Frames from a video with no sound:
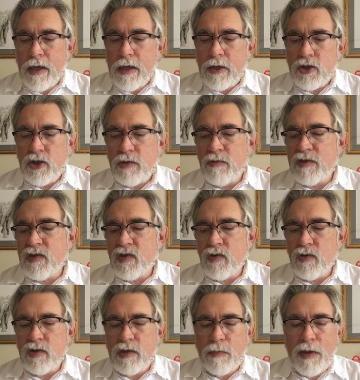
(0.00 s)
She was
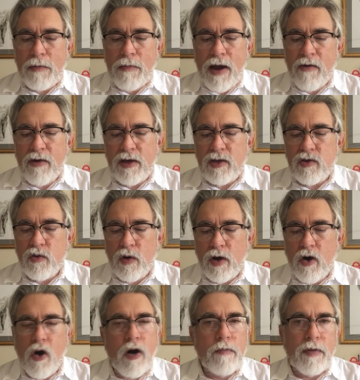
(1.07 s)
soon to be married to a
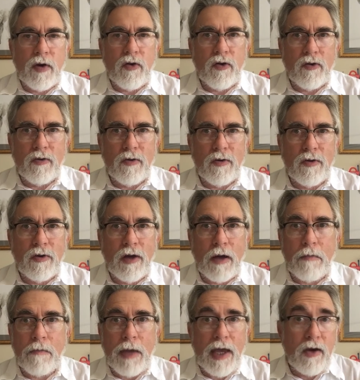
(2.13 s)
carpenter, a
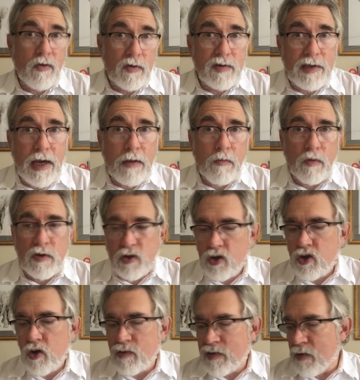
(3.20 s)
man whose name was
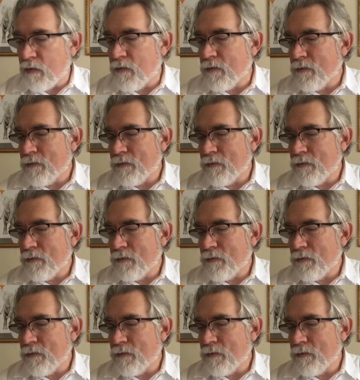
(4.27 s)
Joseph.